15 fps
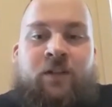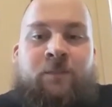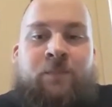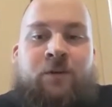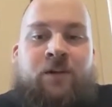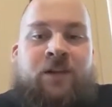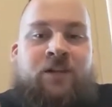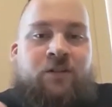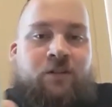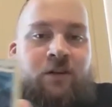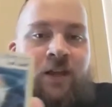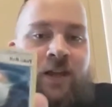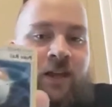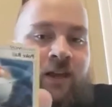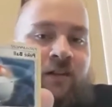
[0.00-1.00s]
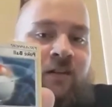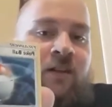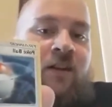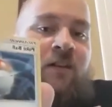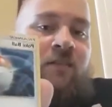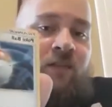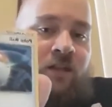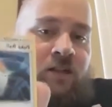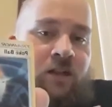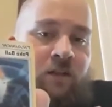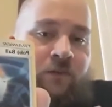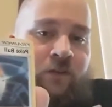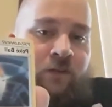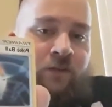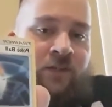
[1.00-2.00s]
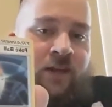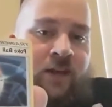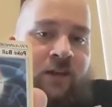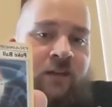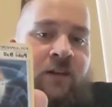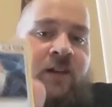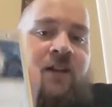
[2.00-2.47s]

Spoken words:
and put it into your hand. Then shuffle your deck.